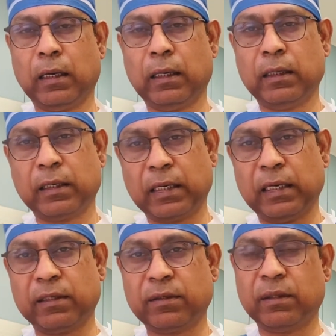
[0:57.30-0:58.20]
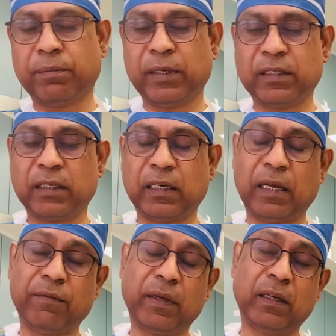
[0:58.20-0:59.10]
in case the patient
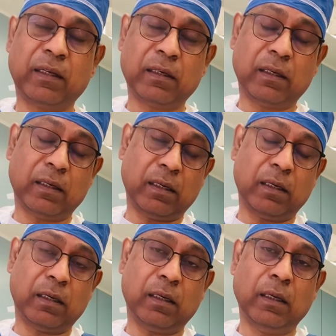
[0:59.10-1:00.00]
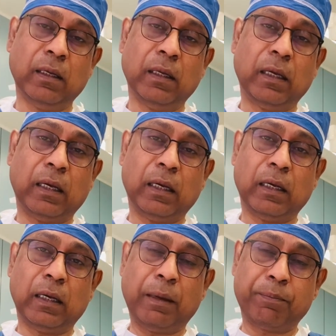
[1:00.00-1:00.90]
having
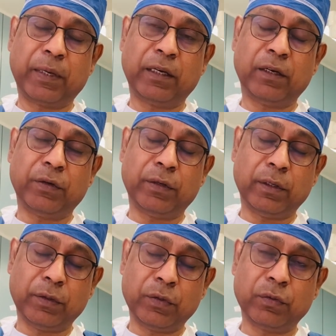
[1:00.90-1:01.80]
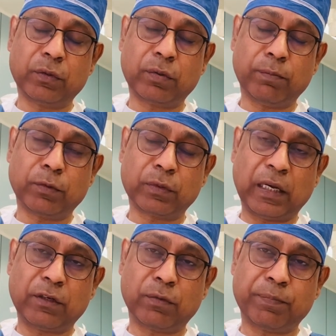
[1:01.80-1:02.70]
heparin-induced
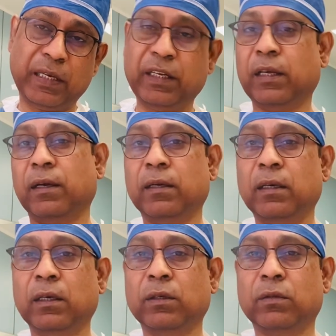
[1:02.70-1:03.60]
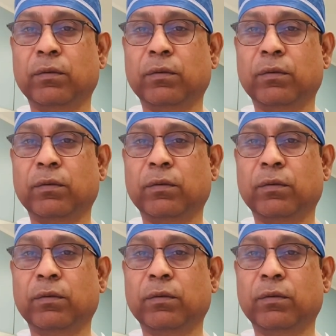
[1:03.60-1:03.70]
thrombocytopenia? So